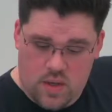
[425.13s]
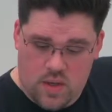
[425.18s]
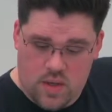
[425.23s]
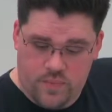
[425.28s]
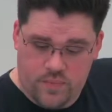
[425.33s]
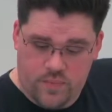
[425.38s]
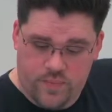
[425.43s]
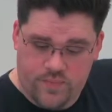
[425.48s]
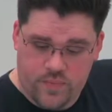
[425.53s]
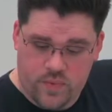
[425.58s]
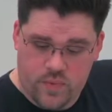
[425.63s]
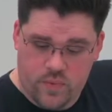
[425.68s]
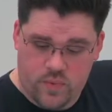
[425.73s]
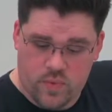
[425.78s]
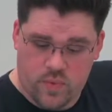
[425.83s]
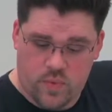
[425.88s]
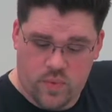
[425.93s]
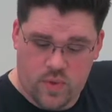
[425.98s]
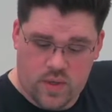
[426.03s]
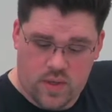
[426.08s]
Um,
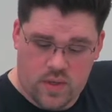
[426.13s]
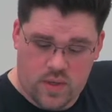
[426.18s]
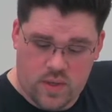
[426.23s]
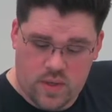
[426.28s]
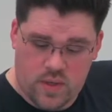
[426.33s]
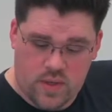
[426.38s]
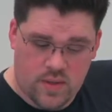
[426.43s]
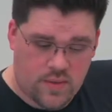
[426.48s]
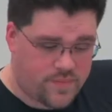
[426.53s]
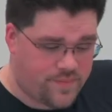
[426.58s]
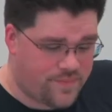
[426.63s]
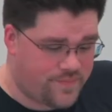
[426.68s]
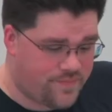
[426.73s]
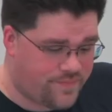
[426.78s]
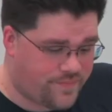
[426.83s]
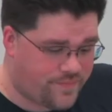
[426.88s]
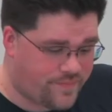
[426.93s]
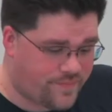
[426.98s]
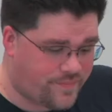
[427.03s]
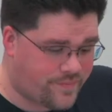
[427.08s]
we're working on.
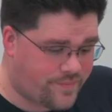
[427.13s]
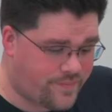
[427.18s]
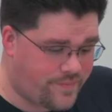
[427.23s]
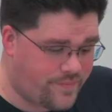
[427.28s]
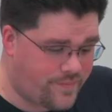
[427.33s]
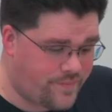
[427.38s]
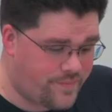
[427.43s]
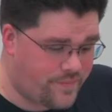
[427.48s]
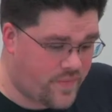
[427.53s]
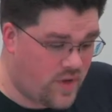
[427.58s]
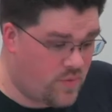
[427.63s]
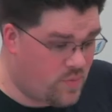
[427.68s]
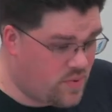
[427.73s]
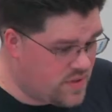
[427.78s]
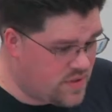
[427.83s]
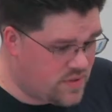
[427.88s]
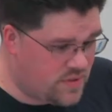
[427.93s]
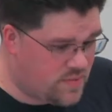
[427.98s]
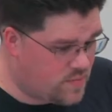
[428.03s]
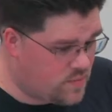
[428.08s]

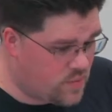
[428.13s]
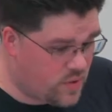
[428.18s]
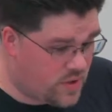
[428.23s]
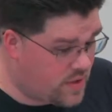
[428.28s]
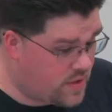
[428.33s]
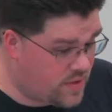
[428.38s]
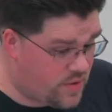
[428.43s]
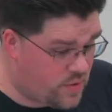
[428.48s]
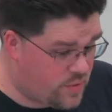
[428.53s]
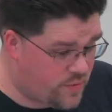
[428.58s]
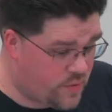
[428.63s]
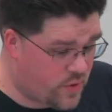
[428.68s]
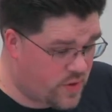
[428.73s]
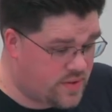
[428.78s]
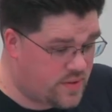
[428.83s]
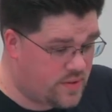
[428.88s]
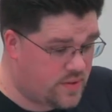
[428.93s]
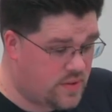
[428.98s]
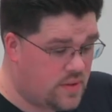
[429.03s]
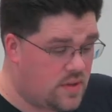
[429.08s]
Everybody's working on their
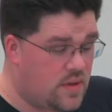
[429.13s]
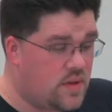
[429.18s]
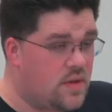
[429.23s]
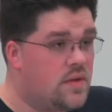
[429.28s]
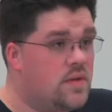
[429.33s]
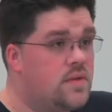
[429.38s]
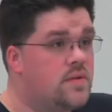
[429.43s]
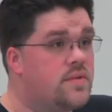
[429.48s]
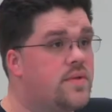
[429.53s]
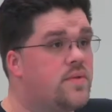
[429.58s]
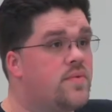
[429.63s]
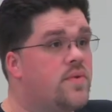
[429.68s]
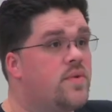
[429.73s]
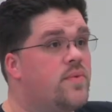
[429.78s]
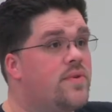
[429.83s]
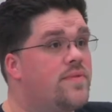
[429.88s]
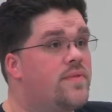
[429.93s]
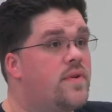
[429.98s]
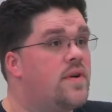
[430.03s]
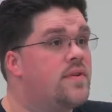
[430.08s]
ovoids. So
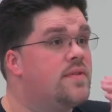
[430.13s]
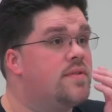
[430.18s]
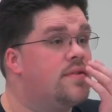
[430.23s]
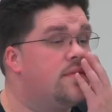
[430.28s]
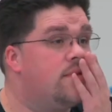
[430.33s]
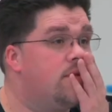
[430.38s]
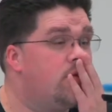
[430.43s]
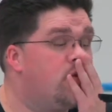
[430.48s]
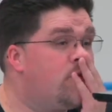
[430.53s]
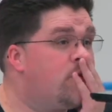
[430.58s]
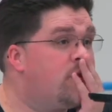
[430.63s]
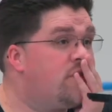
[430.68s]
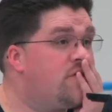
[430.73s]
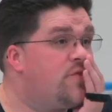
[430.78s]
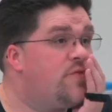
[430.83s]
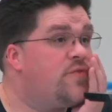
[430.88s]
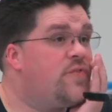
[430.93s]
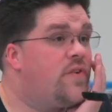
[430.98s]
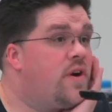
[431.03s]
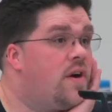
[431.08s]
what we've gone over
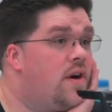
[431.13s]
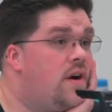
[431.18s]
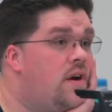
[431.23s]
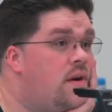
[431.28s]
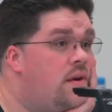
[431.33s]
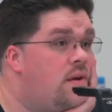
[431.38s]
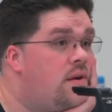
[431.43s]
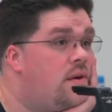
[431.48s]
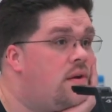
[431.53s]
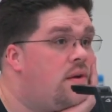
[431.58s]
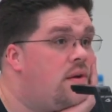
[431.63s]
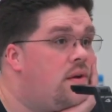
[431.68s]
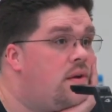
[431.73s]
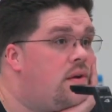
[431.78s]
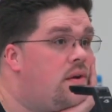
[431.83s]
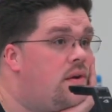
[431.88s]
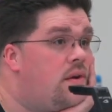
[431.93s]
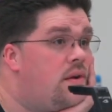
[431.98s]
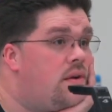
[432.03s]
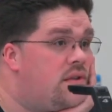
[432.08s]
so far
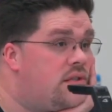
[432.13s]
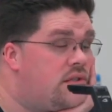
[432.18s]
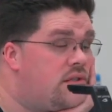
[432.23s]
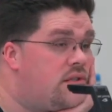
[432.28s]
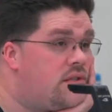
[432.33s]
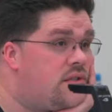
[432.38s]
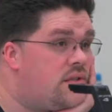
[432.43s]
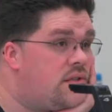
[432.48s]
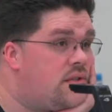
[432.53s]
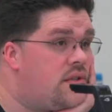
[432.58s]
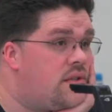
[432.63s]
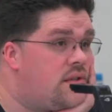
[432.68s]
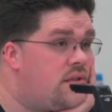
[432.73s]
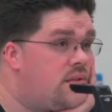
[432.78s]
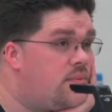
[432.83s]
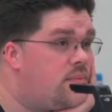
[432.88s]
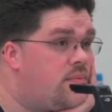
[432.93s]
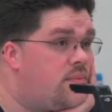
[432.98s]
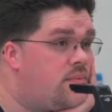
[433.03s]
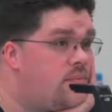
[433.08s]
is just
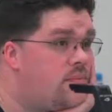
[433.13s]
the,